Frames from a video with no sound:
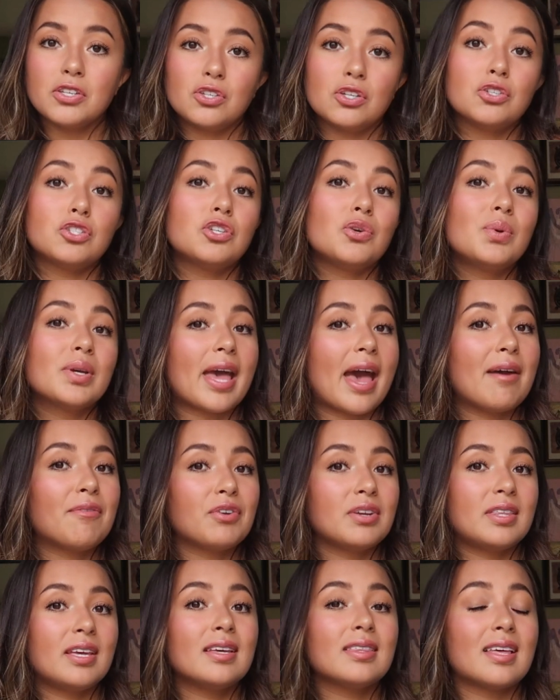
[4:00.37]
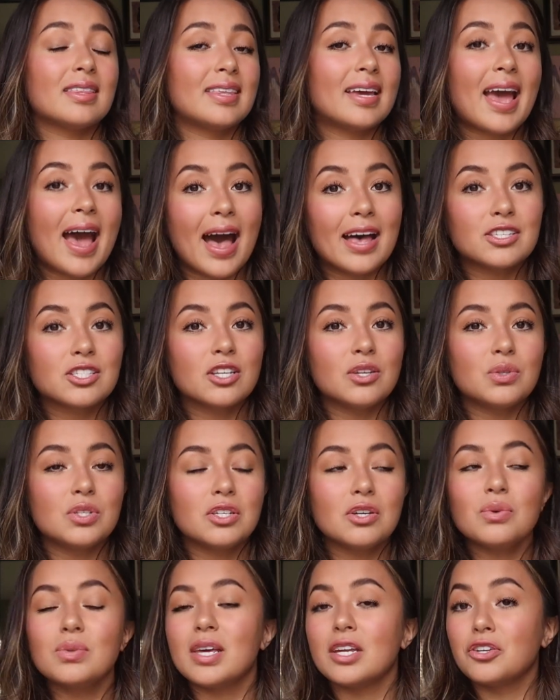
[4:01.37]
as you're doing everything that they ask you
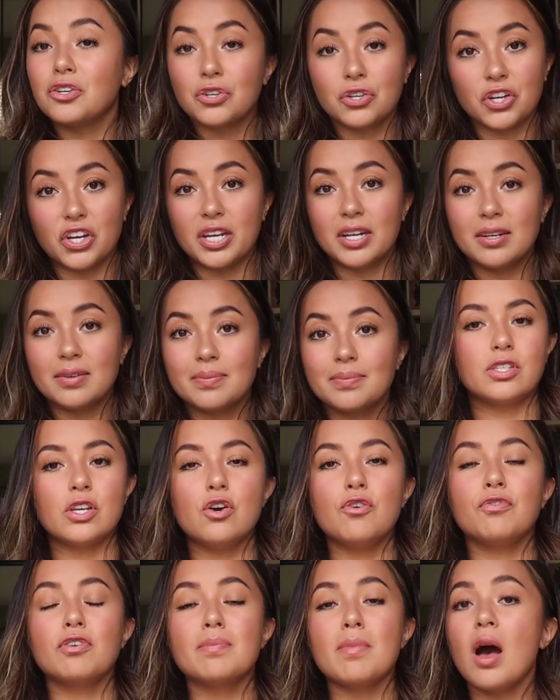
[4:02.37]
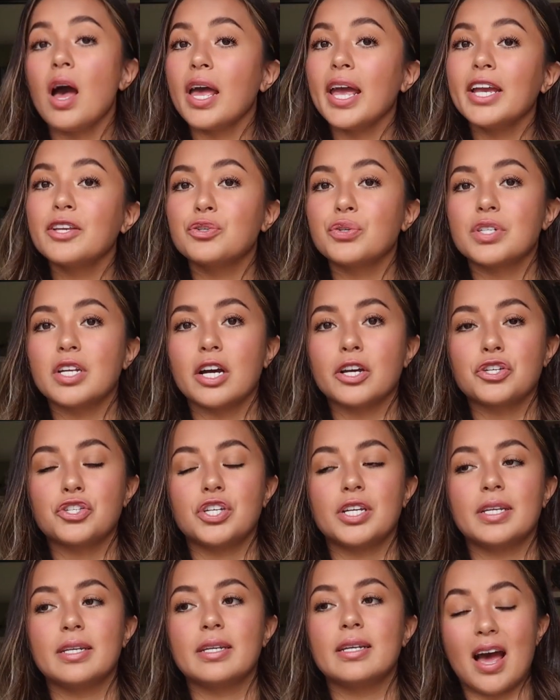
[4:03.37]
to, then you're good. So for my
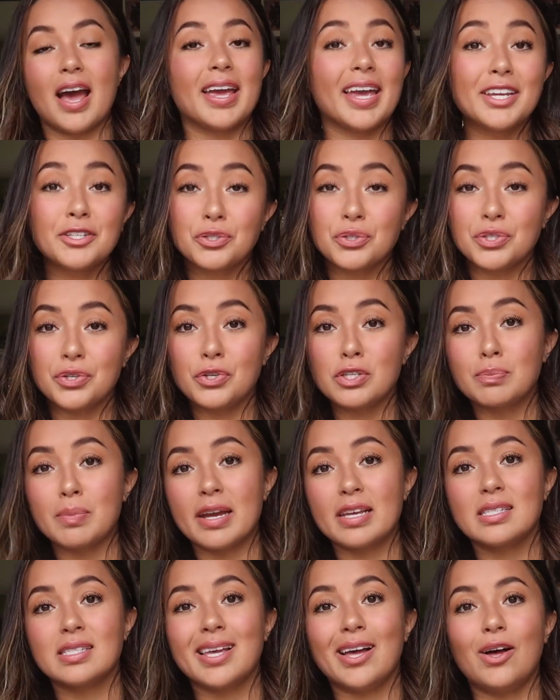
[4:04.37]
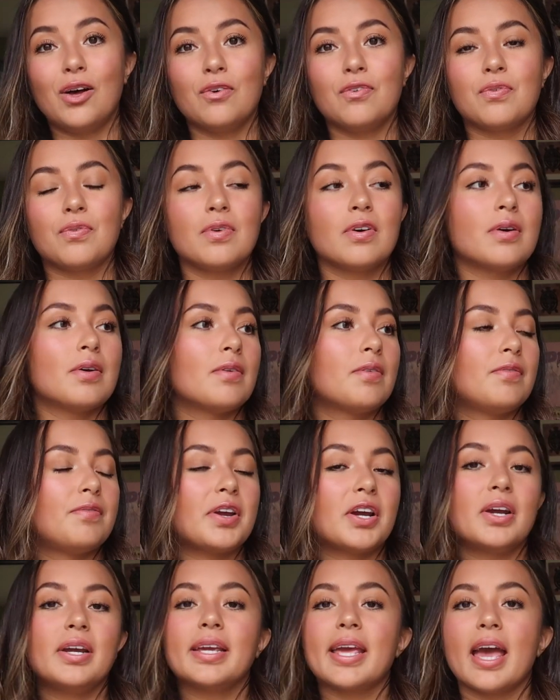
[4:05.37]
introduction, I introduced myself
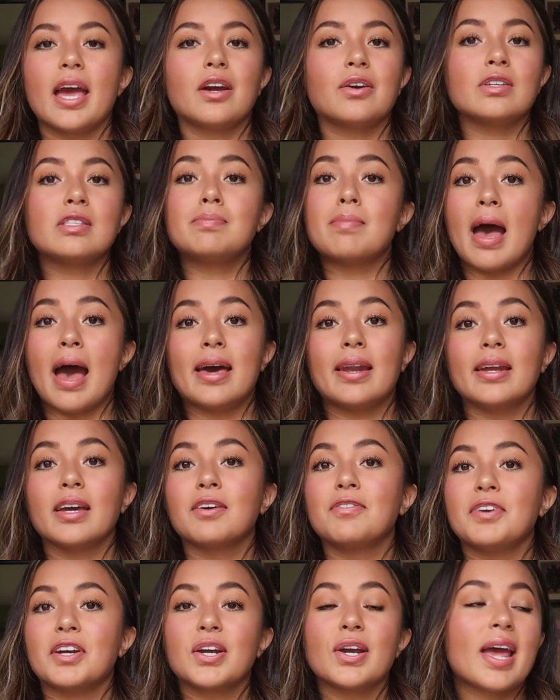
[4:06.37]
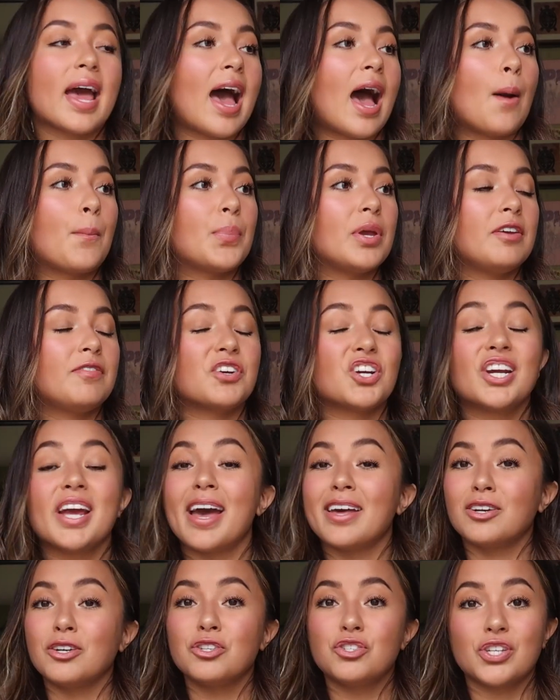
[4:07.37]
very charismatic, very happy, very
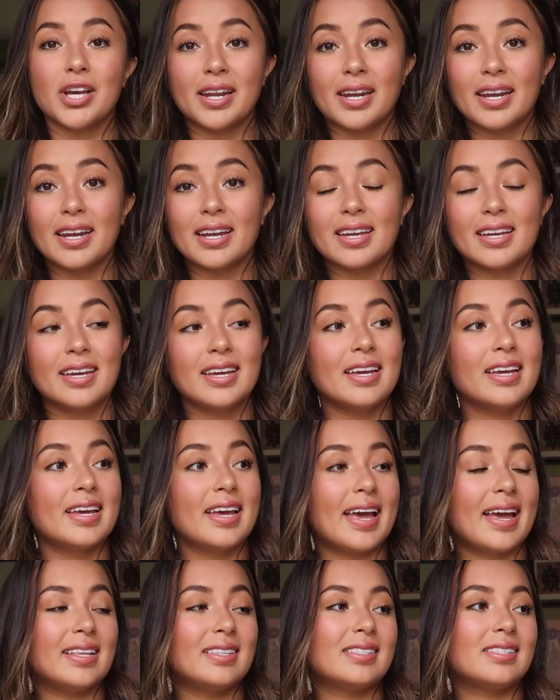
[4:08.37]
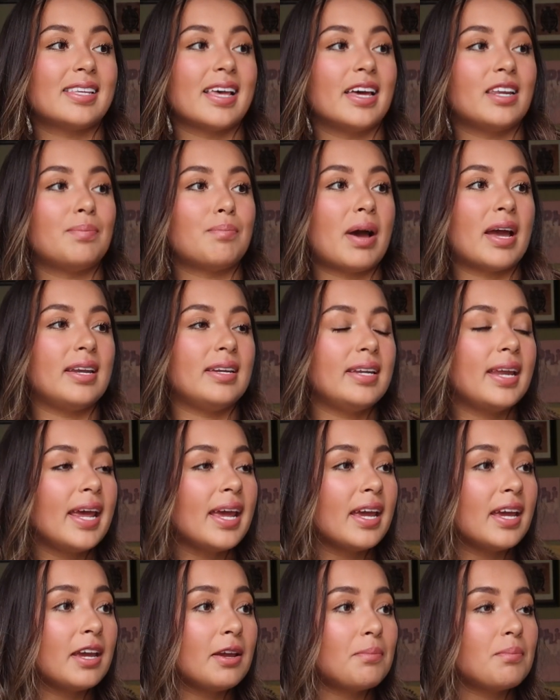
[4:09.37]
energetic, and said my
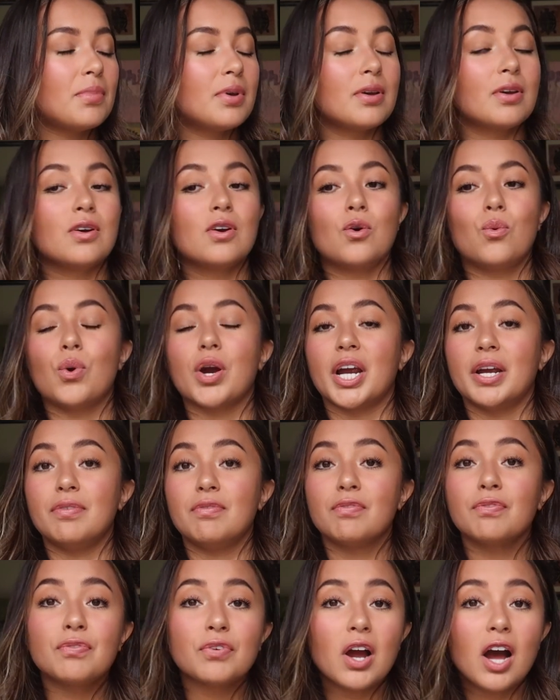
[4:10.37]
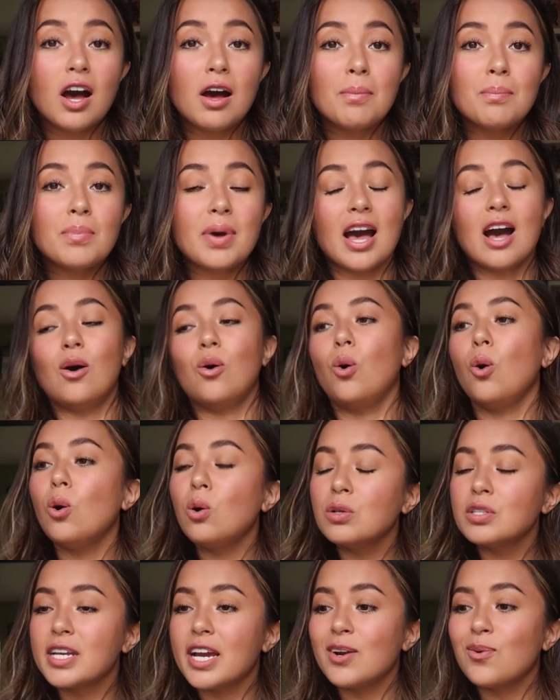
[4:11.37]
name, where I'm from, how
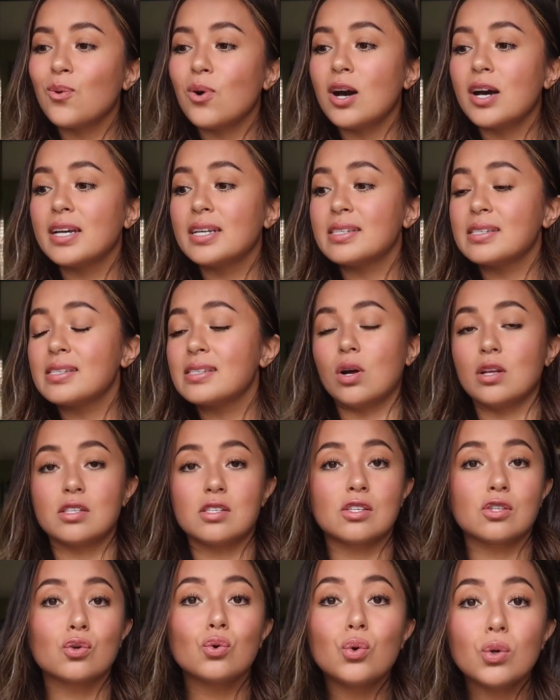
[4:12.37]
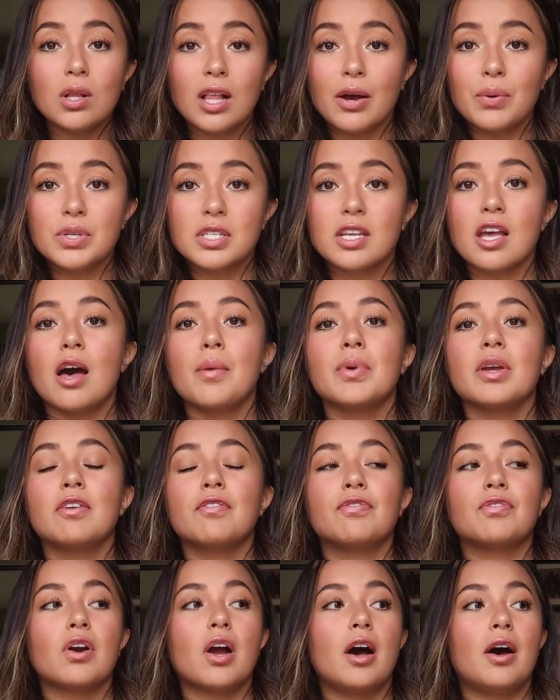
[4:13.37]
old I was, what school I was
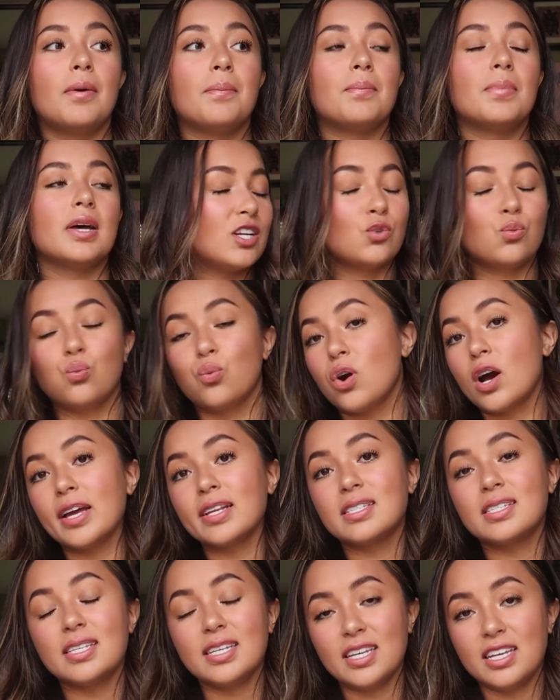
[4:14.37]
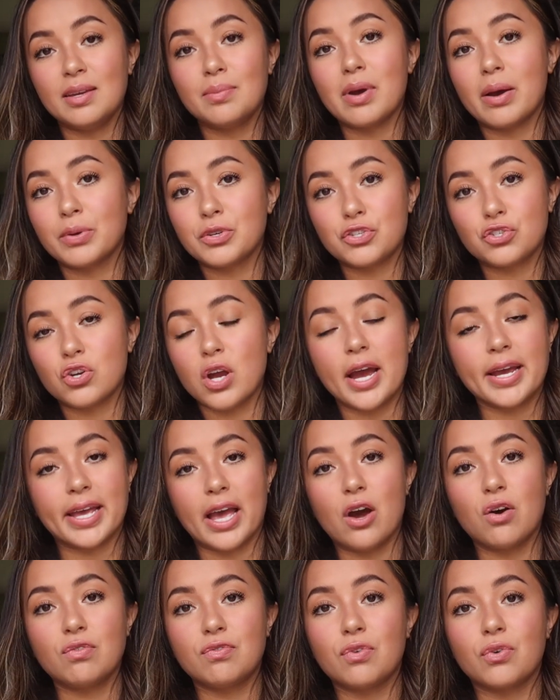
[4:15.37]
coming from, and what team I was trying
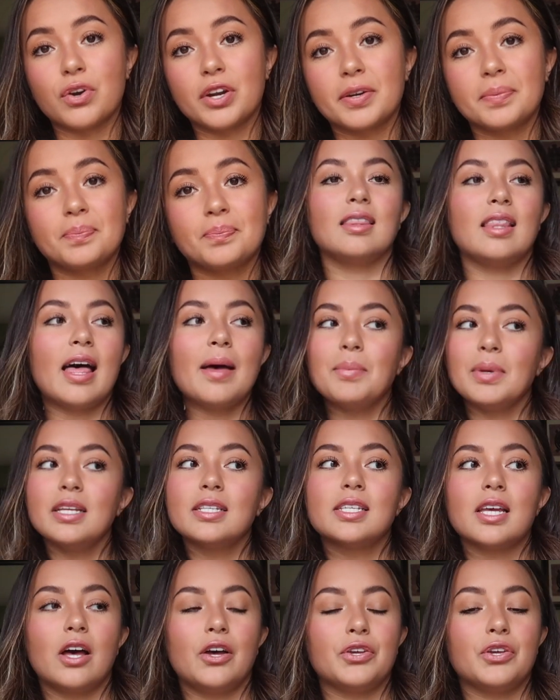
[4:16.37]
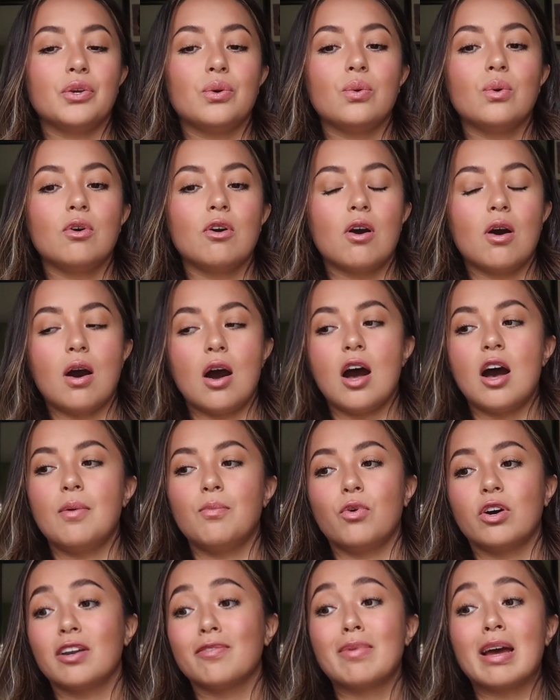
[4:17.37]
out for. Let me tell you
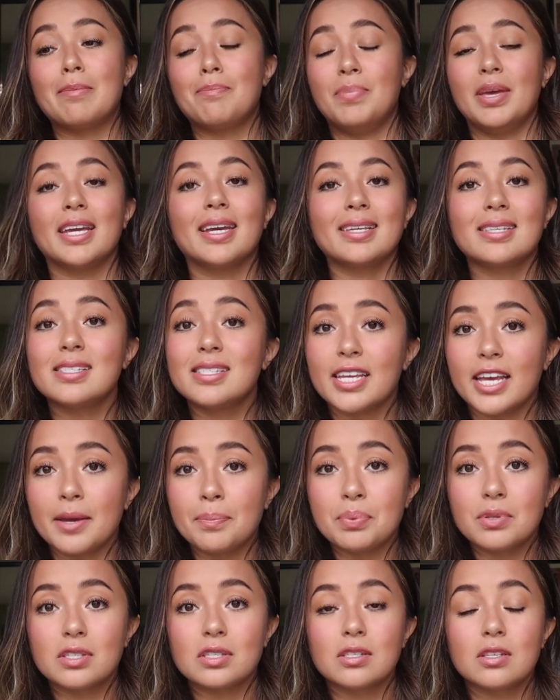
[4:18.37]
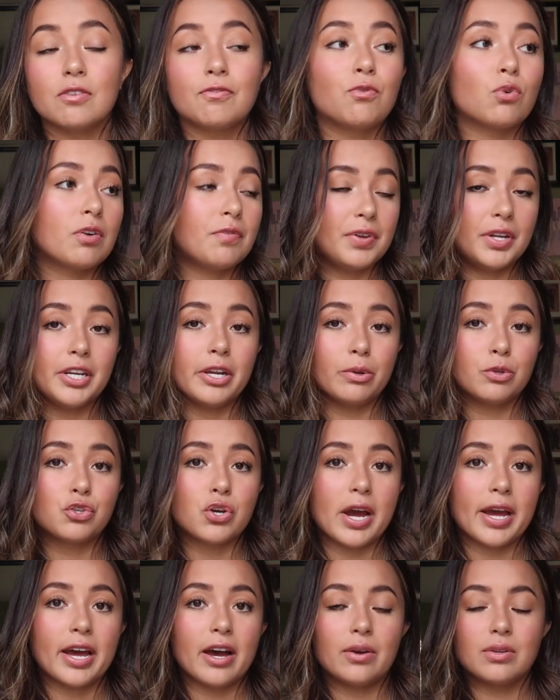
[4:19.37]
one of my biggest tips for video
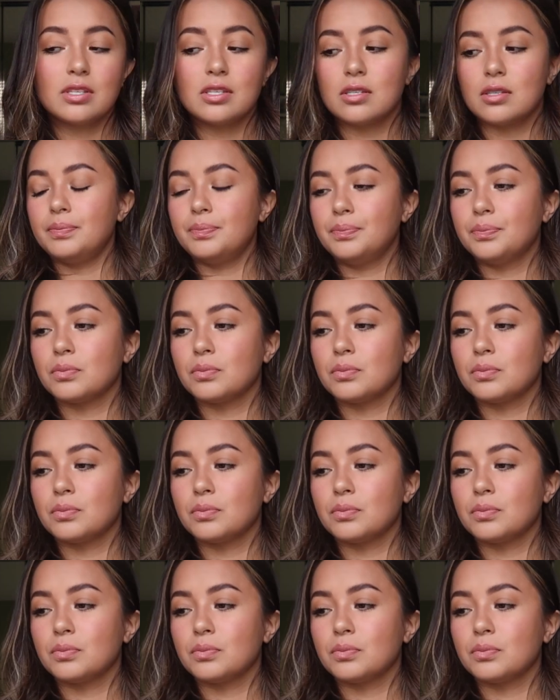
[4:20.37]
tryouts.